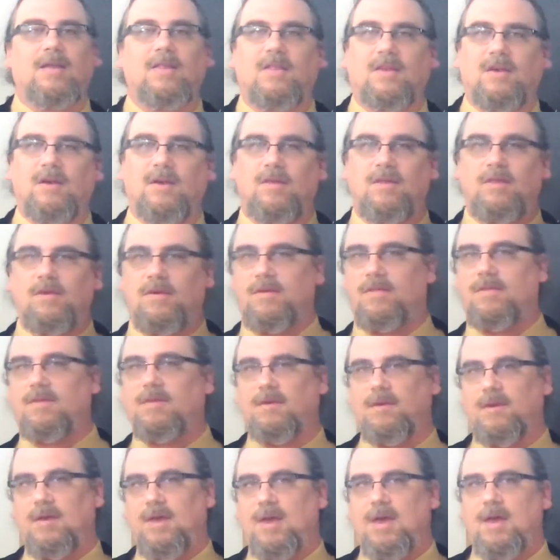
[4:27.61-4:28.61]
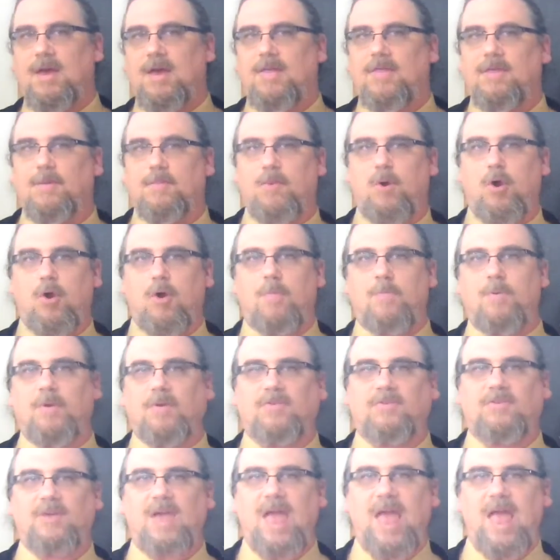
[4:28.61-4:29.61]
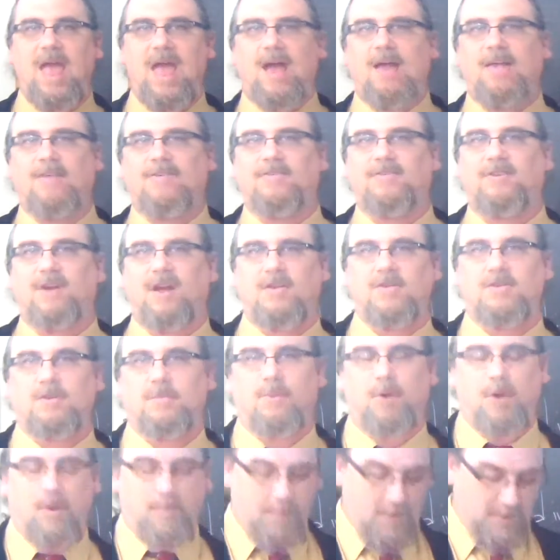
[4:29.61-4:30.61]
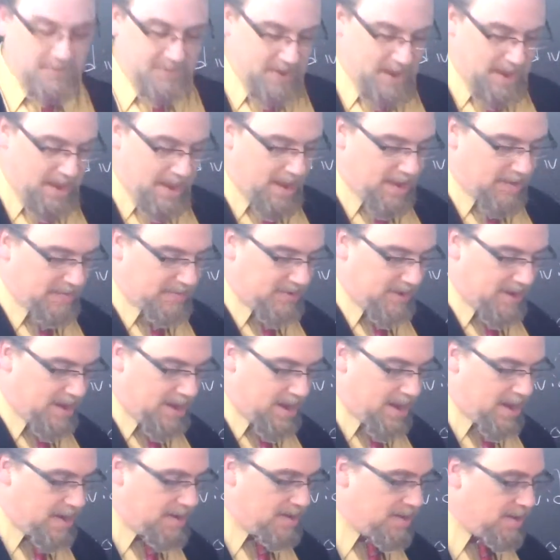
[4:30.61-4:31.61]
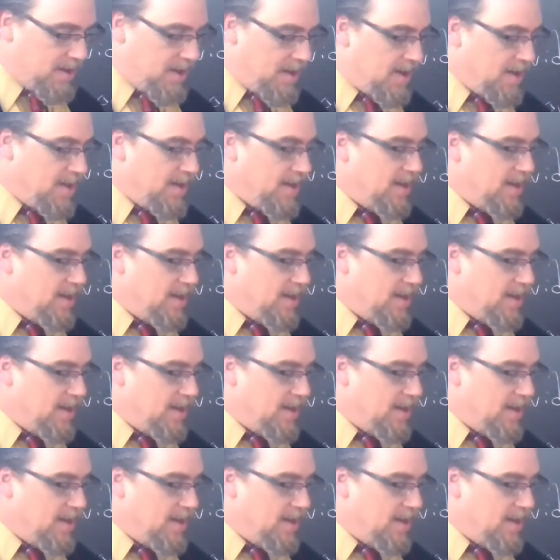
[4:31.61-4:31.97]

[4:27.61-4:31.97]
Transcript: the, the, the, the purpose as such, the purpose as an end.